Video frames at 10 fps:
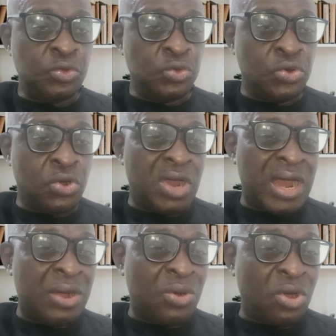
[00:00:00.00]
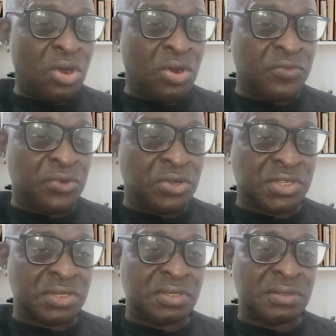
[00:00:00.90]
You know how all of
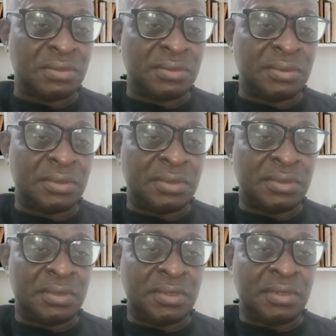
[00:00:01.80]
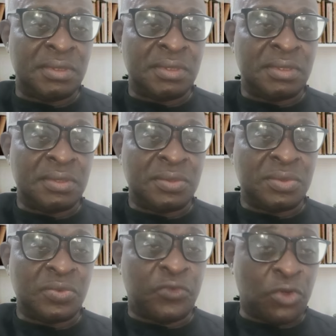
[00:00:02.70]
us
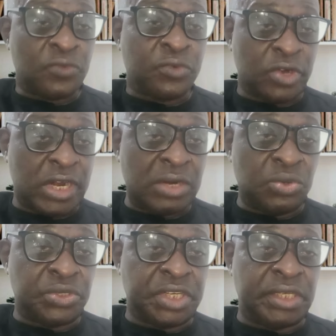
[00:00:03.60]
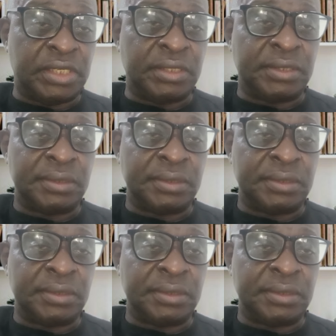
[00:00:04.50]
fought for Dangote